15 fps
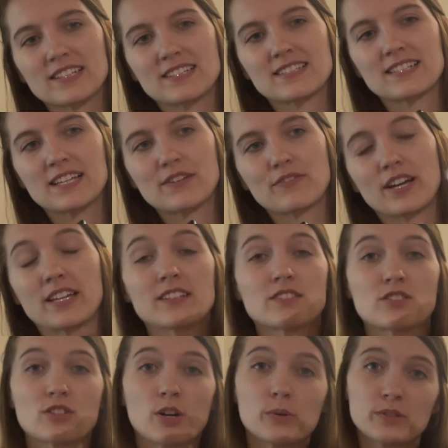to see if I can
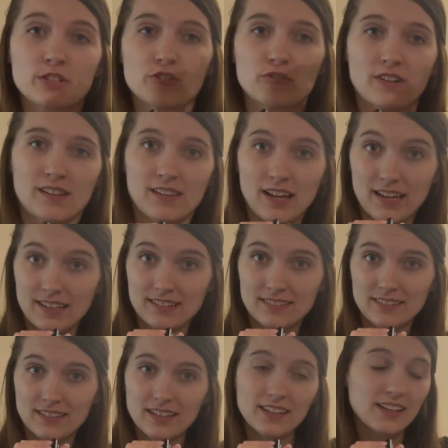sew in a straight line.
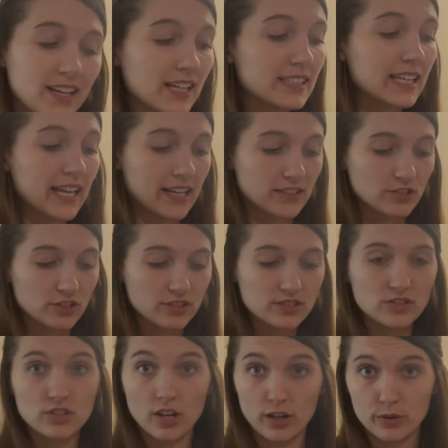The answer is
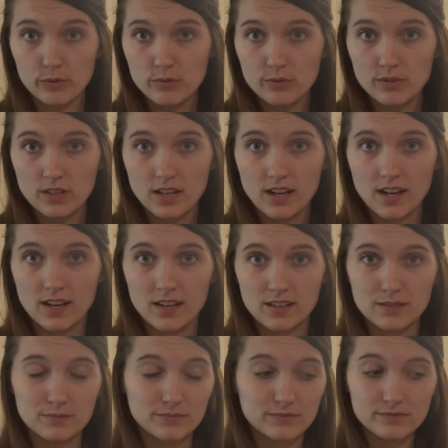no,
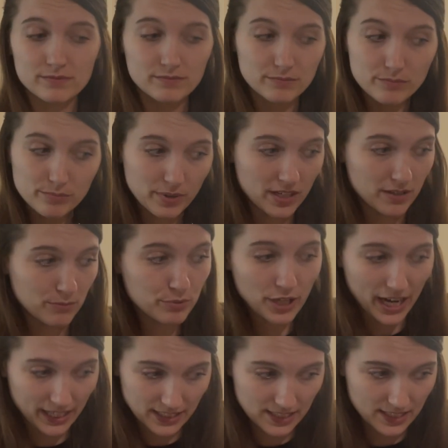but I'm
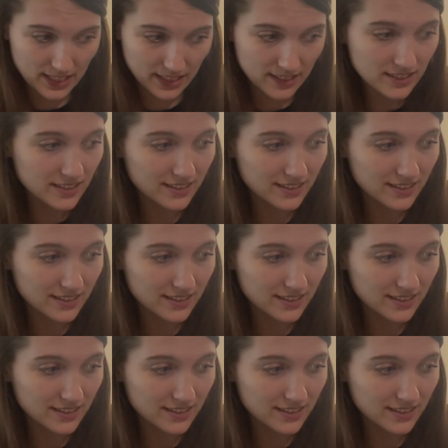practicing.